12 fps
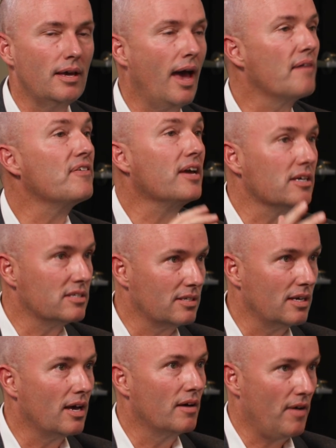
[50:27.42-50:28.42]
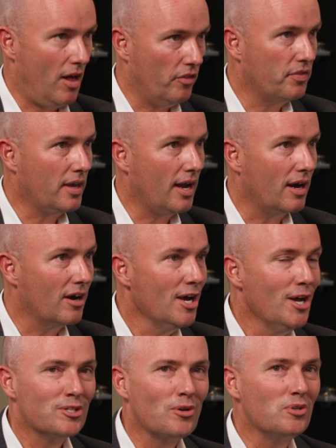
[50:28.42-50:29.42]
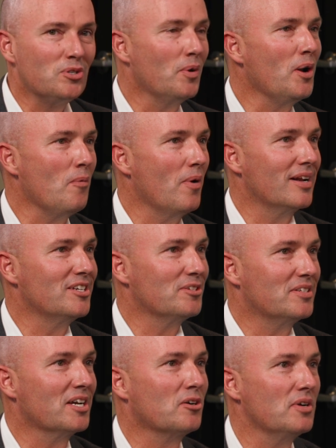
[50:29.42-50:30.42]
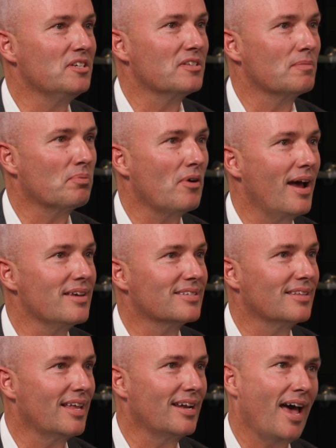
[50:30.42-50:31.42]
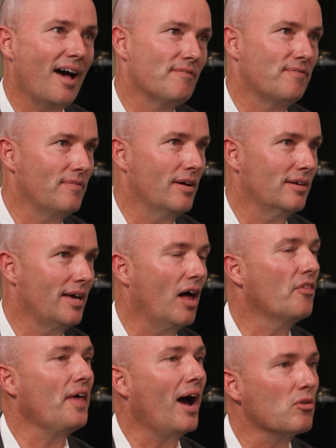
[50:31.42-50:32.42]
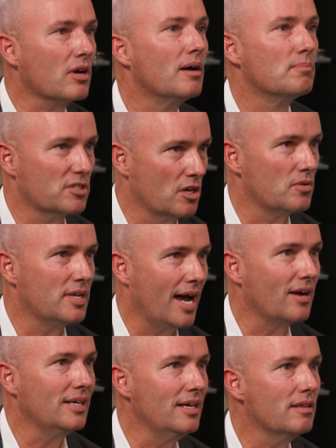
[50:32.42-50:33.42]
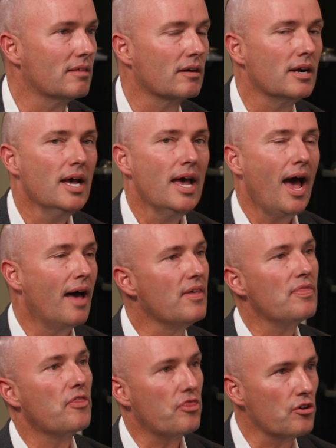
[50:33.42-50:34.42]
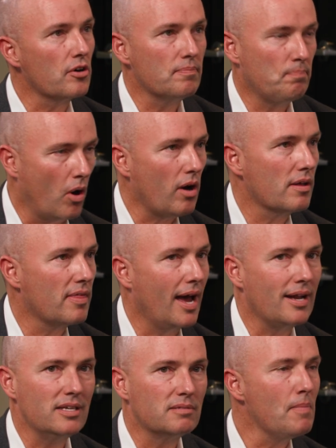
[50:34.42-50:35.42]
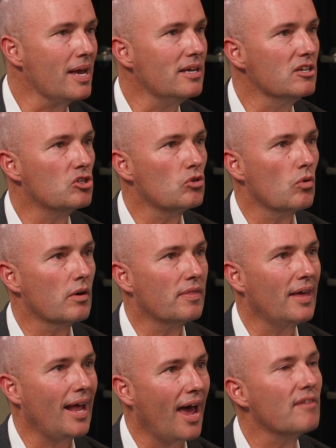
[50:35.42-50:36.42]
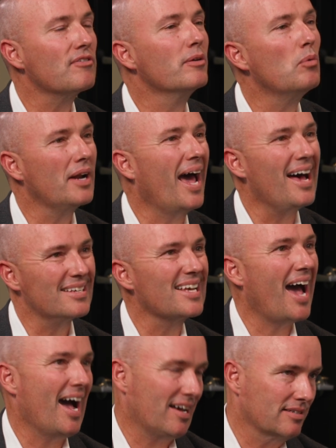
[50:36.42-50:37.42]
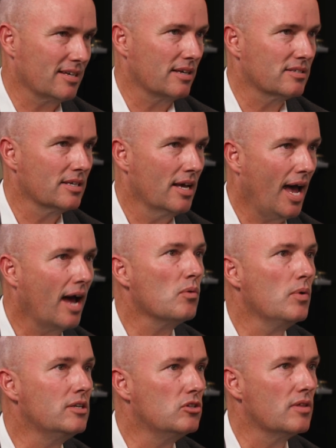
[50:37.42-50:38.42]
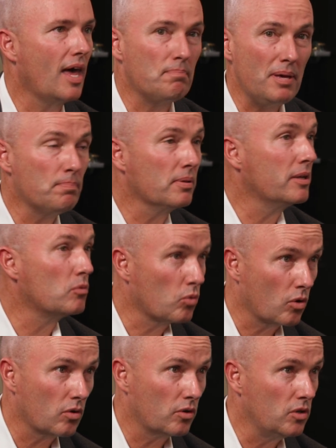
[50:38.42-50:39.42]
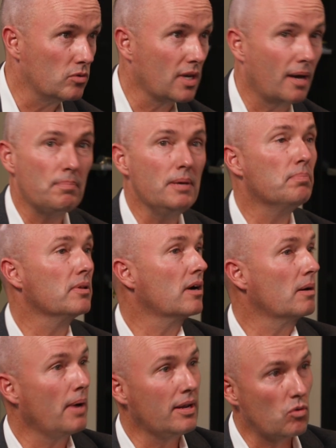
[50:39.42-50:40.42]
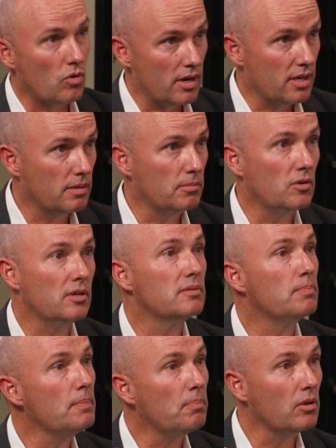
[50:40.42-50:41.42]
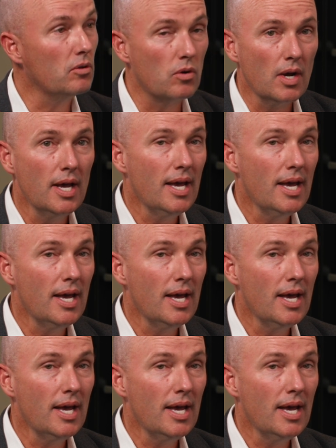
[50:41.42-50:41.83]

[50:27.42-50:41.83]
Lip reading: efficacy of healthcare. So we don't want to just decrease the price and then have health outcomes go down either. And then the third part of that is making sure that everyone has access. How do we do that? People in rural Utah, people in our minority communities, people who